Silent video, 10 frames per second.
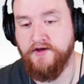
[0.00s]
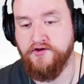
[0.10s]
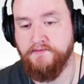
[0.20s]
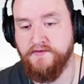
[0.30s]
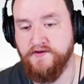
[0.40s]

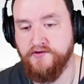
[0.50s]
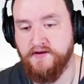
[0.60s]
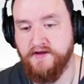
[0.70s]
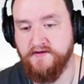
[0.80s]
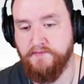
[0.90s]
position
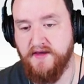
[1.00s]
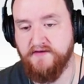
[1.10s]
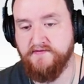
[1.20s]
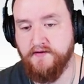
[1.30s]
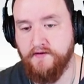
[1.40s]
is
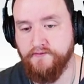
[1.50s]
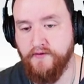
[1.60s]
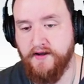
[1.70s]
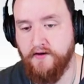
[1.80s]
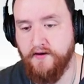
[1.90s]
based
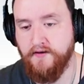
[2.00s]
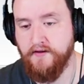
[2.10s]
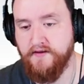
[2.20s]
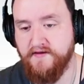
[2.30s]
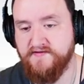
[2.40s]
right on
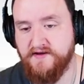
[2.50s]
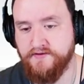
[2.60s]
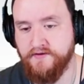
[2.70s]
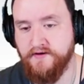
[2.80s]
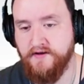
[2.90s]
the
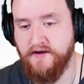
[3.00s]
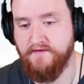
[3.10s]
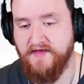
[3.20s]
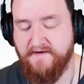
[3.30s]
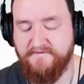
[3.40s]
center of
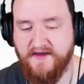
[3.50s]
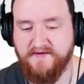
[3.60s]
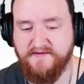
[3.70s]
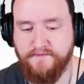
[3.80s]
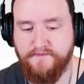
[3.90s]
that
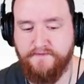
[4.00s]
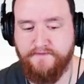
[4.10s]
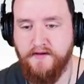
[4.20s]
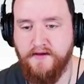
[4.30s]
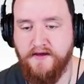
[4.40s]
face.
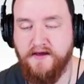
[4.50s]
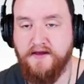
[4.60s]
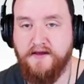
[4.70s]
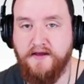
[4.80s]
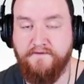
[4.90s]

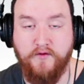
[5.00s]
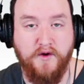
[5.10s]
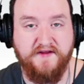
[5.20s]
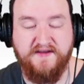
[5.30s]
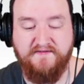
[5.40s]
If you want
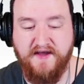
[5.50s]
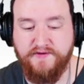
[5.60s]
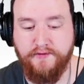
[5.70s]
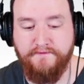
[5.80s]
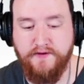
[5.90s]
to save that
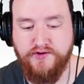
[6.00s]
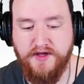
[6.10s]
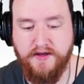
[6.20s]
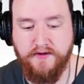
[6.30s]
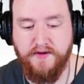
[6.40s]
to a view
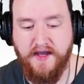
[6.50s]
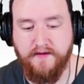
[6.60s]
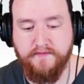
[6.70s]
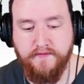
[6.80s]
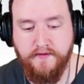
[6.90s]
sheet, you
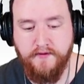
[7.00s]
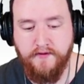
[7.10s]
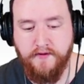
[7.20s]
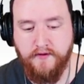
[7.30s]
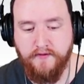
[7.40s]
can.
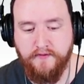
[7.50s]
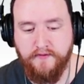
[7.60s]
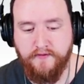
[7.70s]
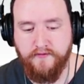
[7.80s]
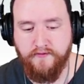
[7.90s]

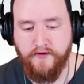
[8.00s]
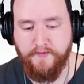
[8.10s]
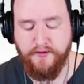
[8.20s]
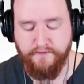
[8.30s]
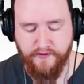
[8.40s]
Grab a
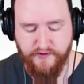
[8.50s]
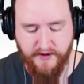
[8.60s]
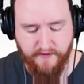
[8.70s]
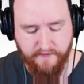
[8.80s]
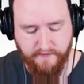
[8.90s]
new view
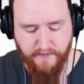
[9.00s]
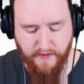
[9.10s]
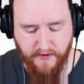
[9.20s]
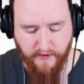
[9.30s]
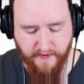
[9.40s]
sheet, maybe
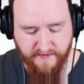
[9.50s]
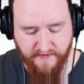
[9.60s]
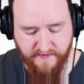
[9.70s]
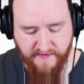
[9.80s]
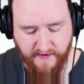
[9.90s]
call this
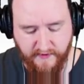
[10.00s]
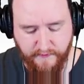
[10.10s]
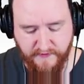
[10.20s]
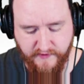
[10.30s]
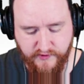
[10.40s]
second
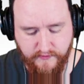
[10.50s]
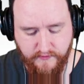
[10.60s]
position.